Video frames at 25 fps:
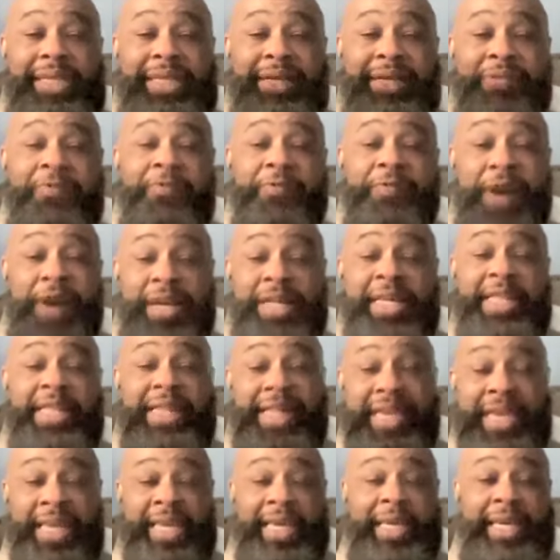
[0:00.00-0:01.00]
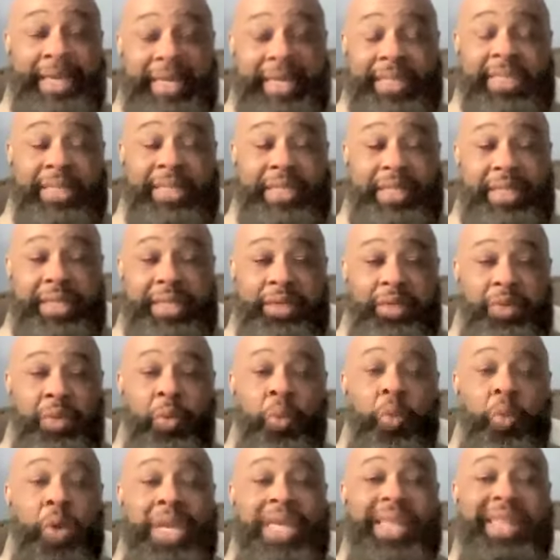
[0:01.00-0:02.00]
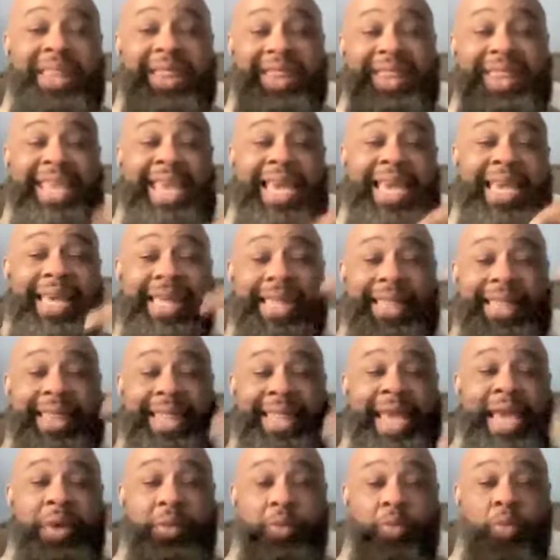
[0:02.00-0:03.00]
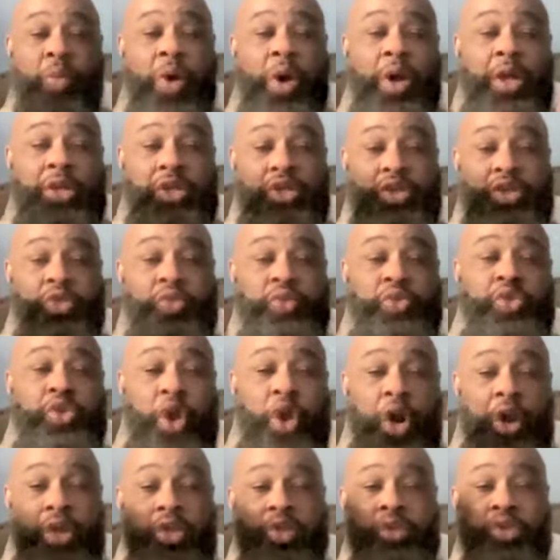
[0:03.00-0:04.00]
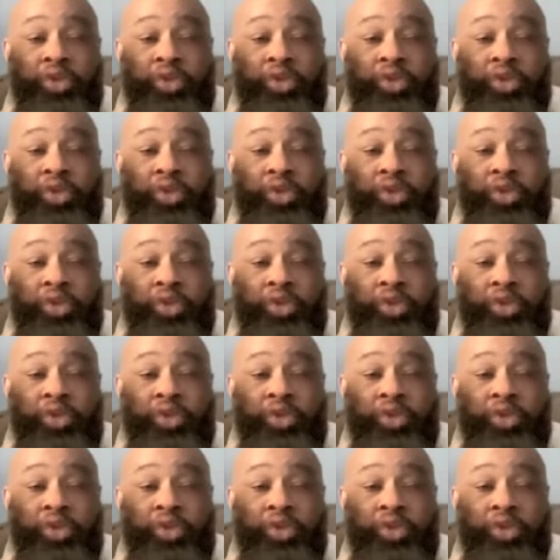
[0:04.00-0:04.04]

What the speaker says: the funny thing is we think they want to talk